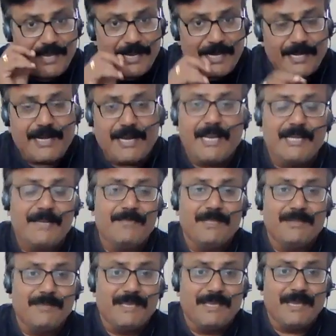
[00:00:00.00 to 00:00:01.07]
Interact
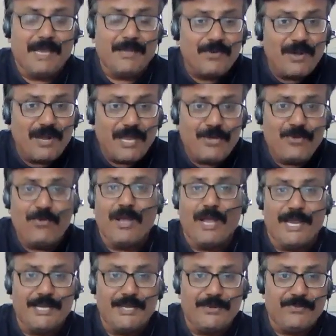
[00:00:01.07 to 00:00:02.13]
with me. I would like to
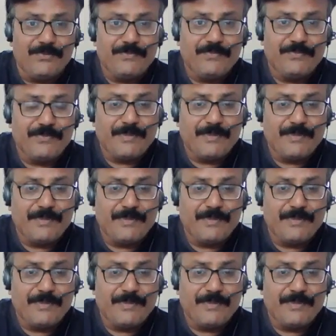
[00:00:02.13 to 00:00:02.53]
guide you.